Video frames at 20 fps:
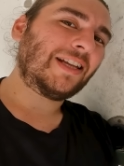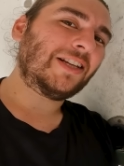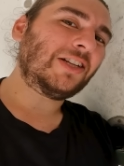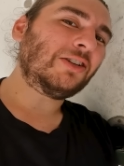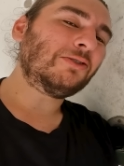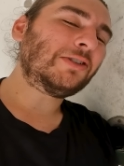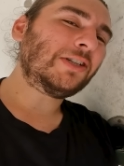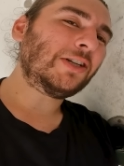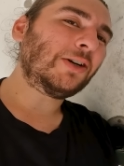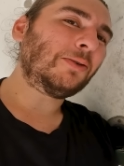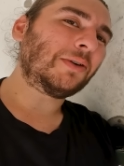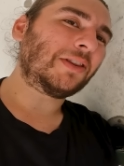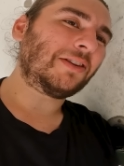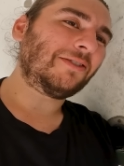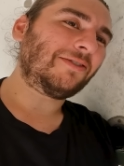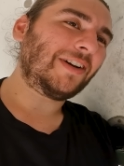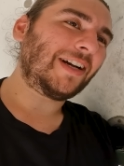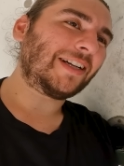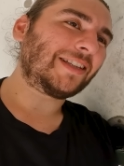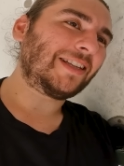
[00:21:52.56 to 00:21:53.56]
can you deal
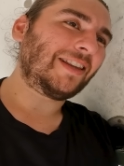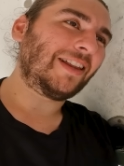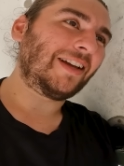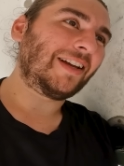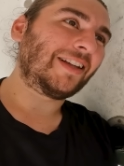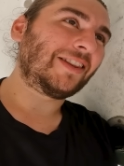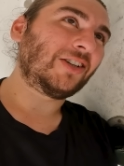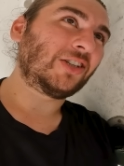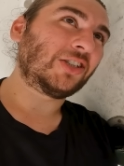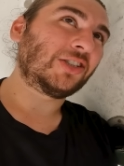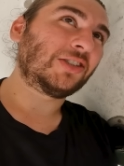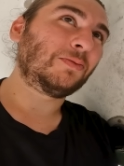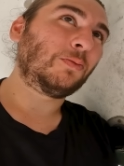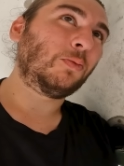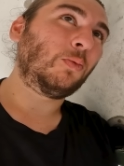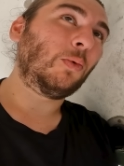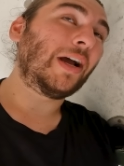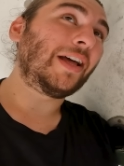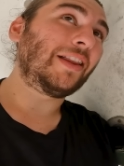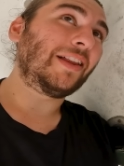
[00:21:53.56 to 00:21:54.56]
with the fact that like there's
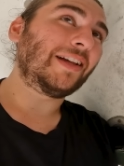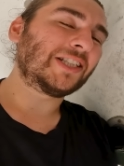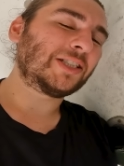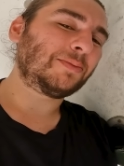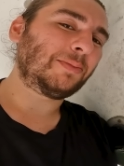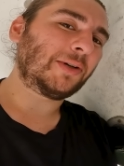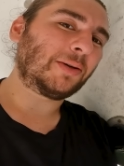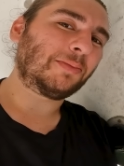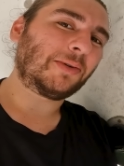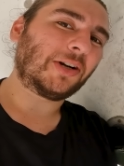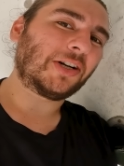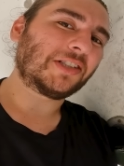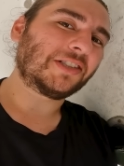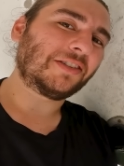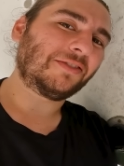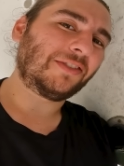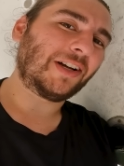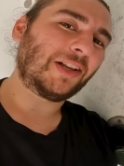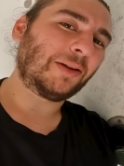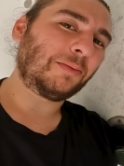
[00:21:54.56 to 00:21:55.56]
way less spare
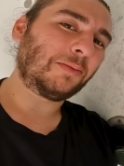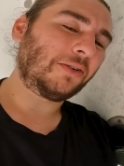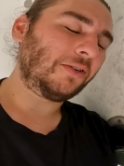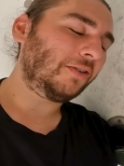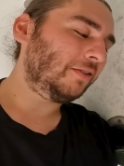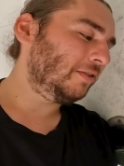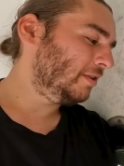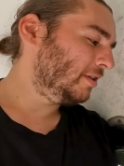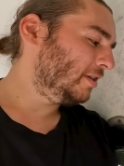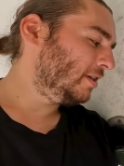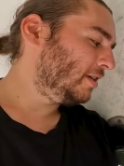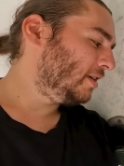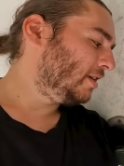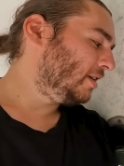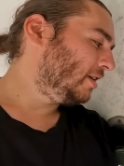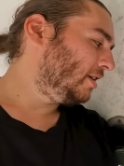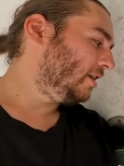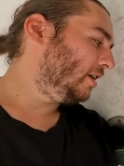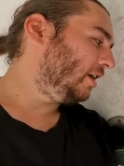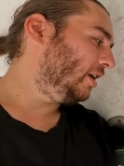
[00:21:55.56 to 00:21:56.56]
parts available
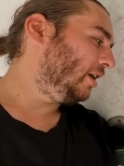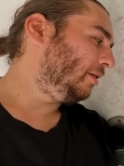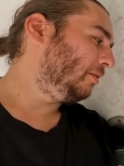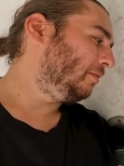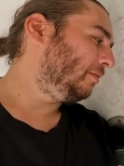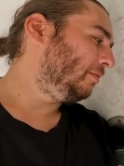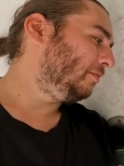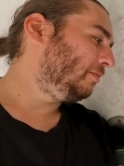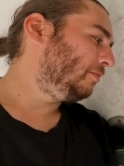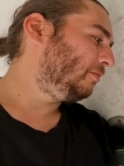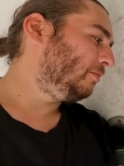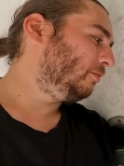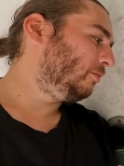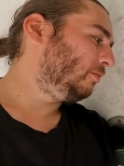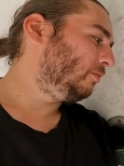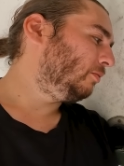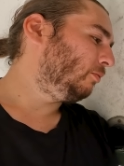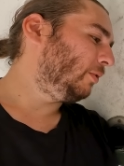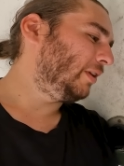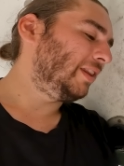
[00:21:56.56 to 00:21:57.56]
um,
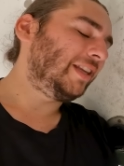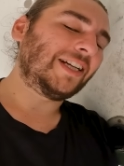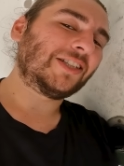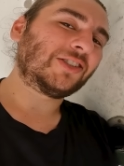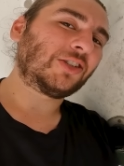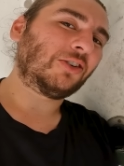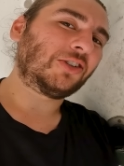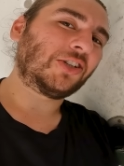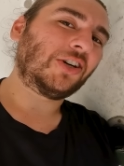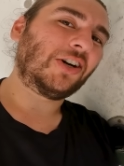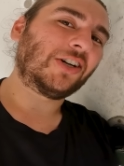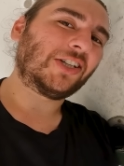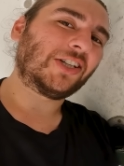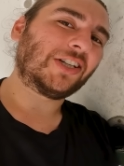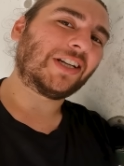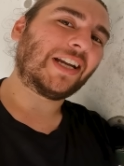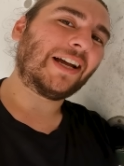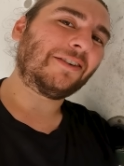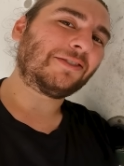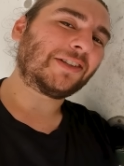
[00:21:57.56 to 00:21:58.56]
when things go wrong
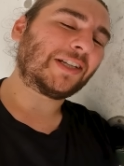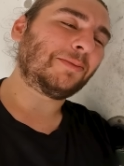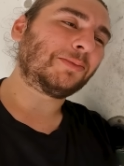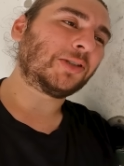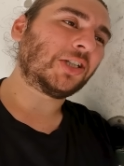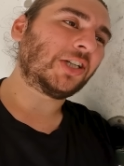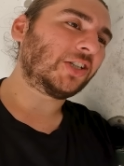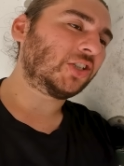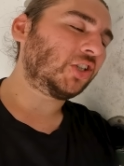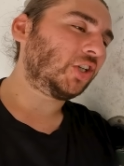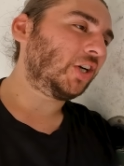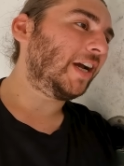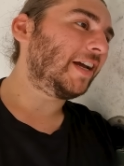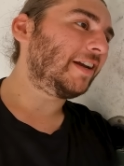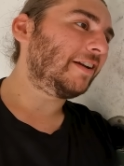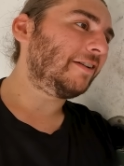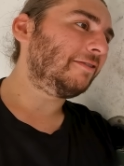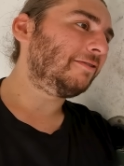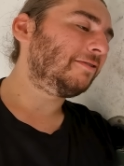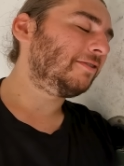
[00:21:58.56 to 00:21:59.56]
you're gonna have to get pretty
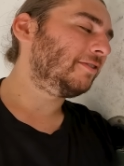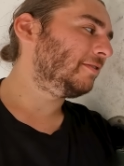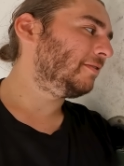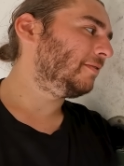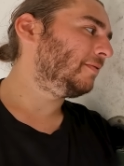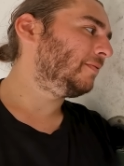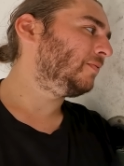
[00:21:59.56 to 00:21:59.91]
creative